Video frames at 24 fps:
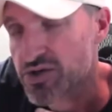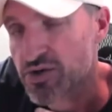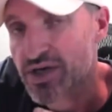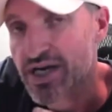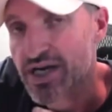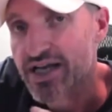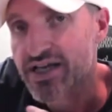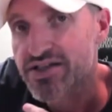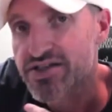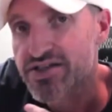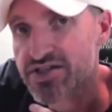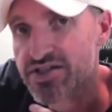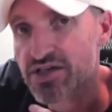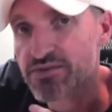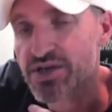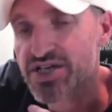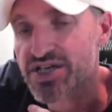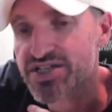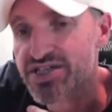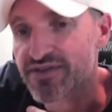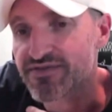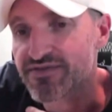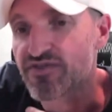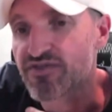do, and I consider
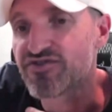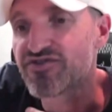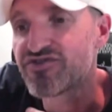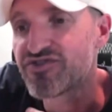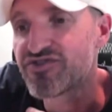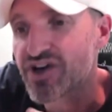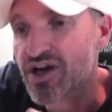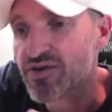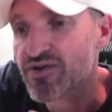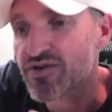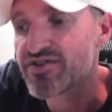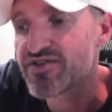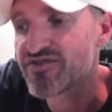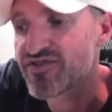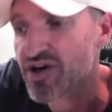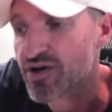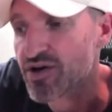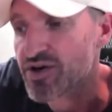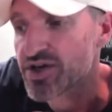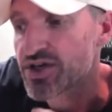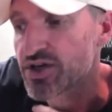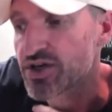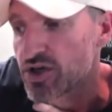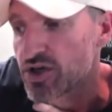myself a very, very